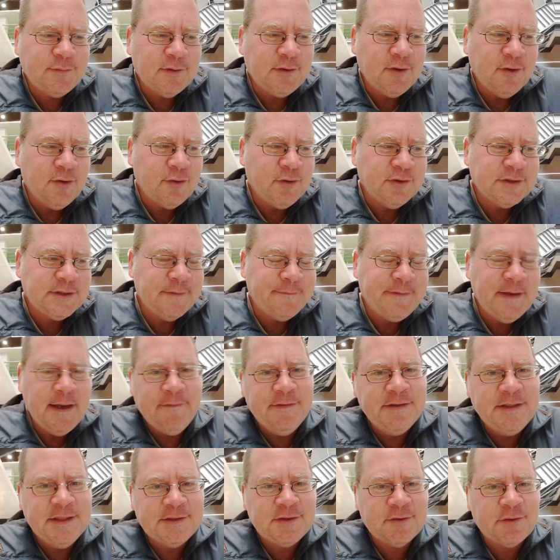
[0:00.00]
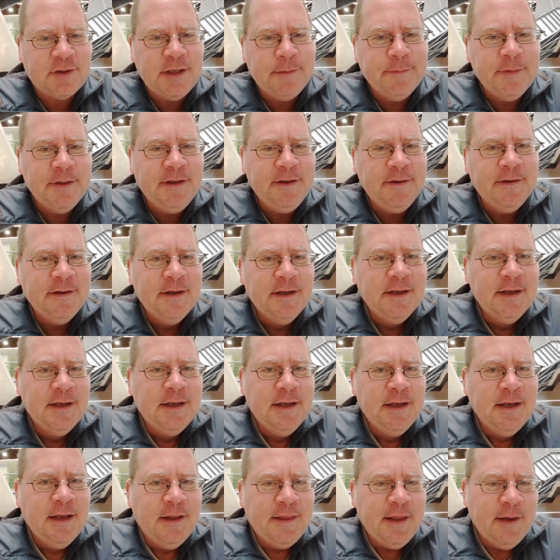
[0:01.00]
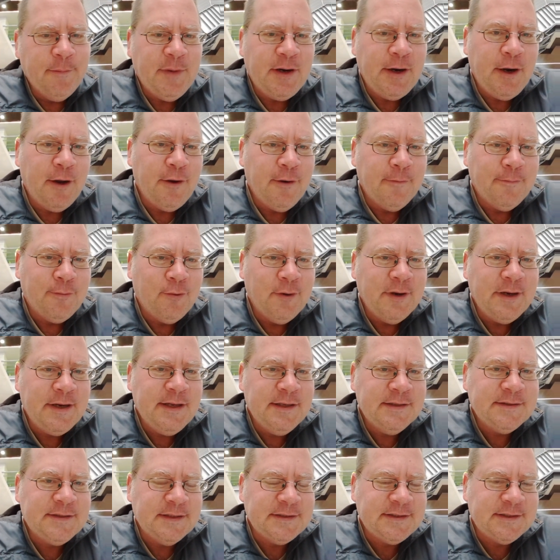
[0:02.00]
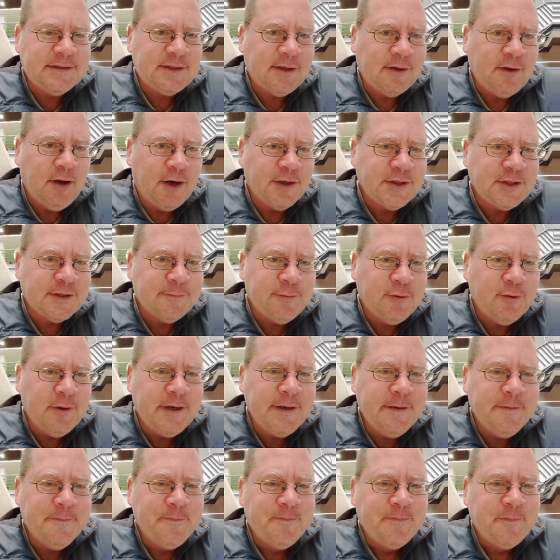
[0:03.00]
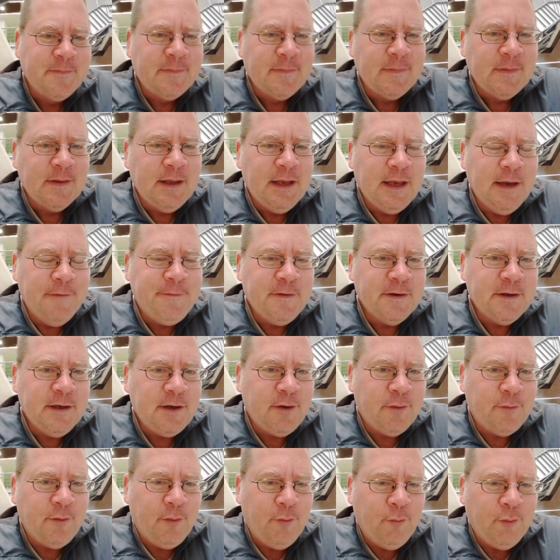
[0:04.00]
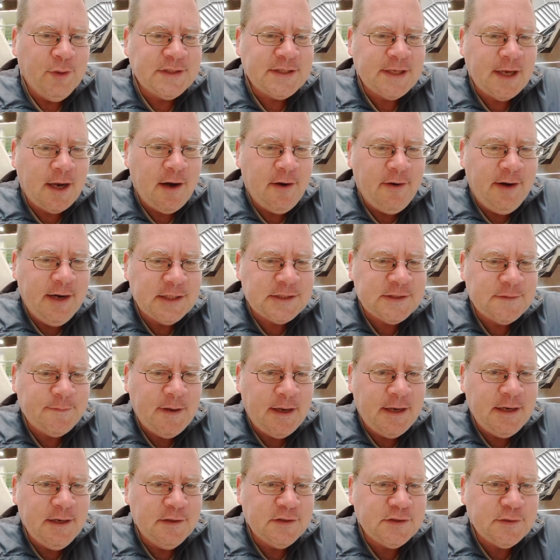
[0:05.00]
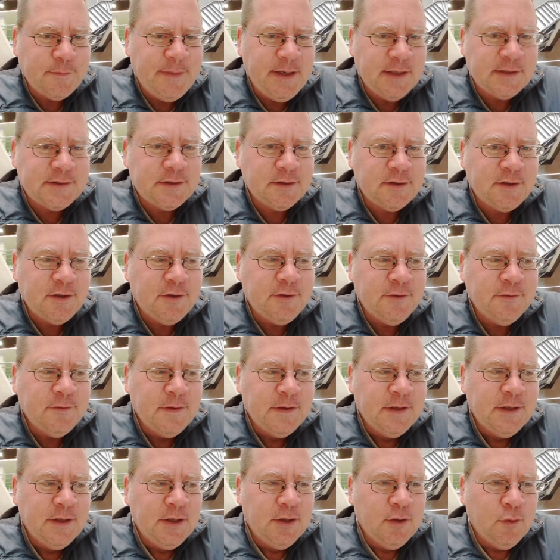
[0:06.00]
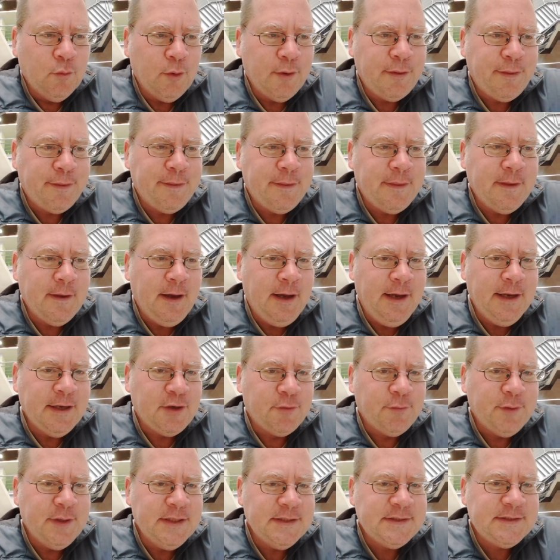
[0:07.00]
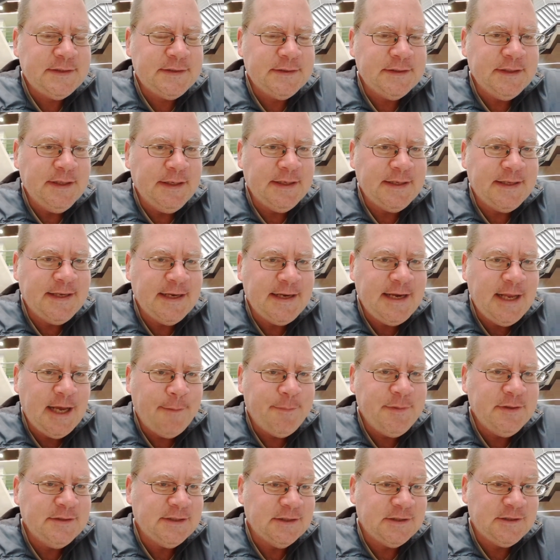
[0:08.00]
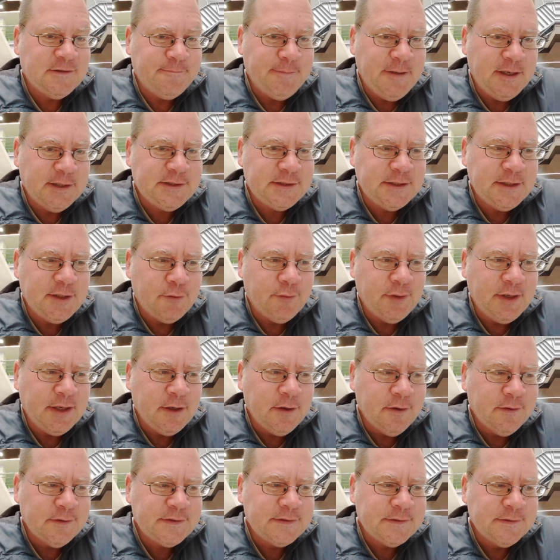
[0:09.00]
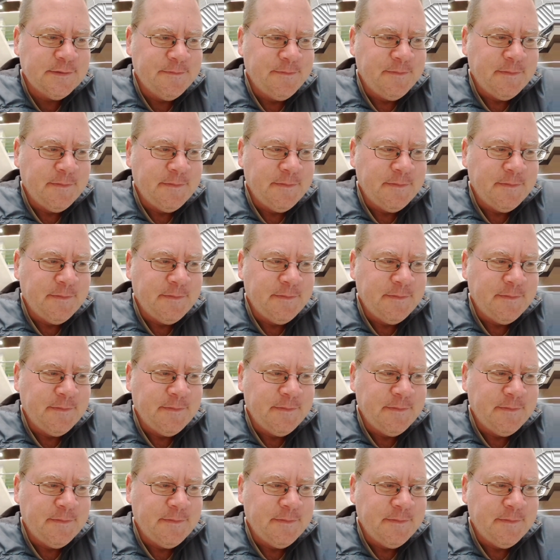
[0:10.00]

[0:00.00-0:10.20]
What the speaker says: with locals if you have a disagreement. Then my other point is, this is a larger point, if you're going to retire expat into Mexico with the increase in kidnappings, especially gringos,